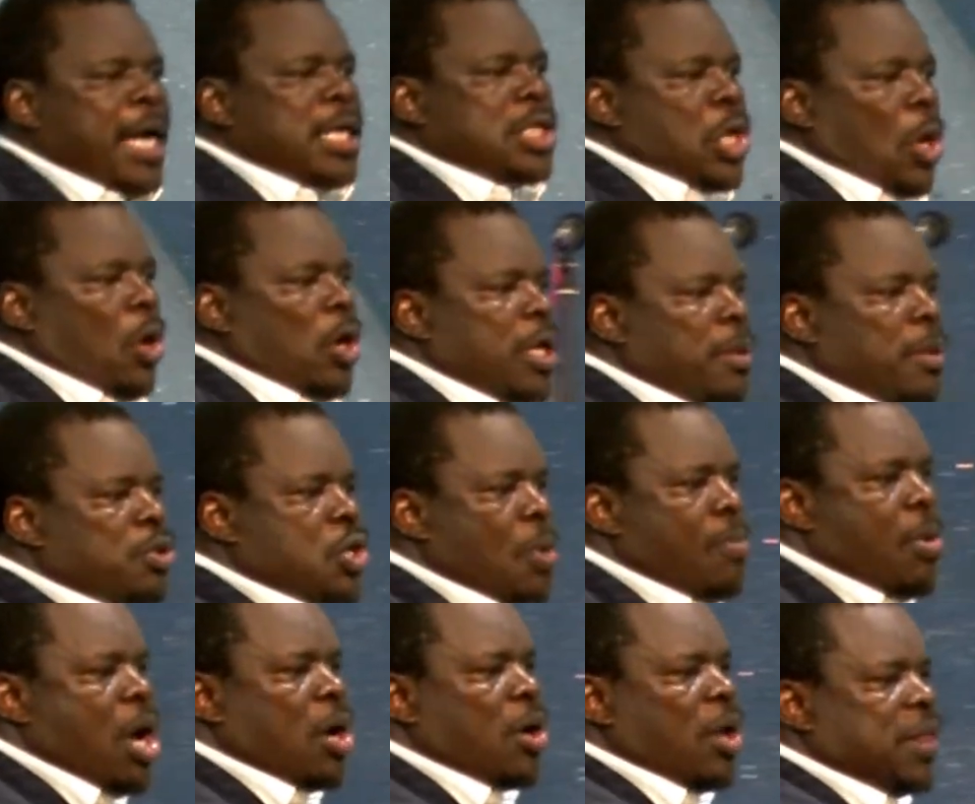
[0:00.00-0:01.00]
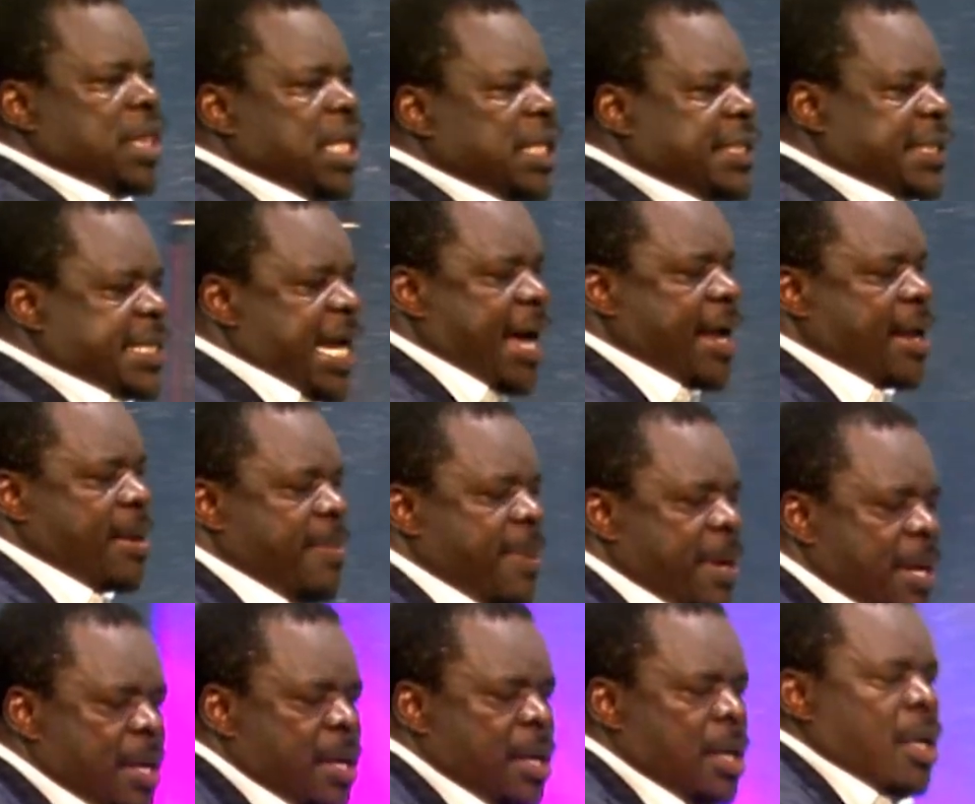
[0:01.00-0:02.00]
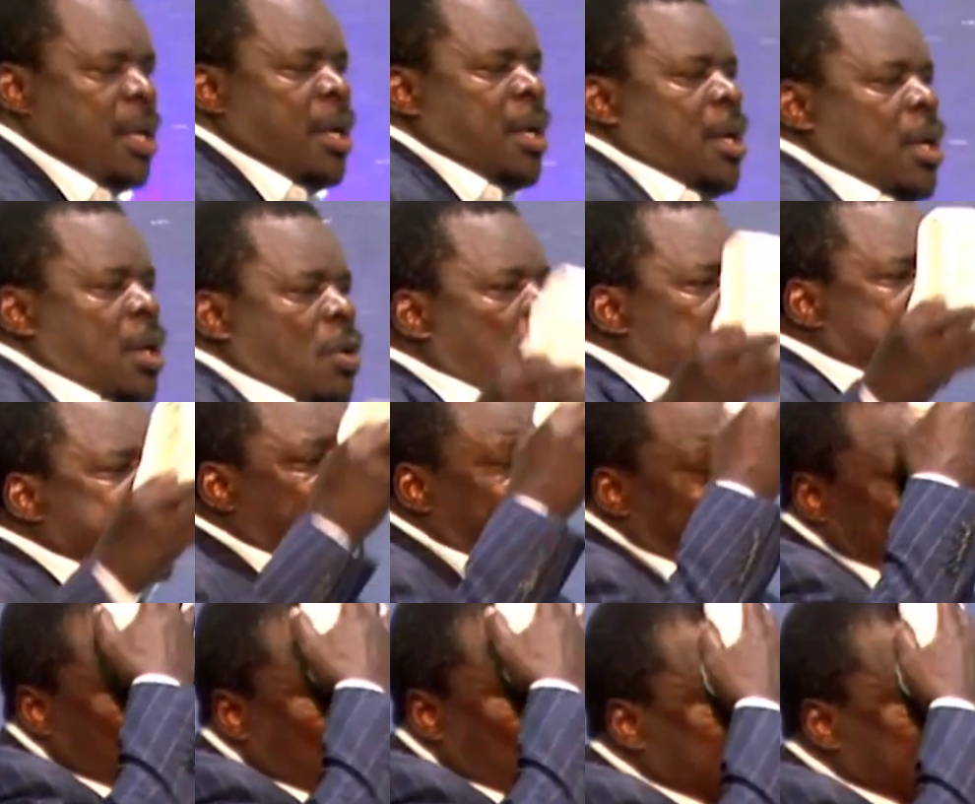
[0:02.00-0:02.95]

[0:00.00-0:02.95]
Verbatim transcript: and told him, Tomorrow, this time, whatever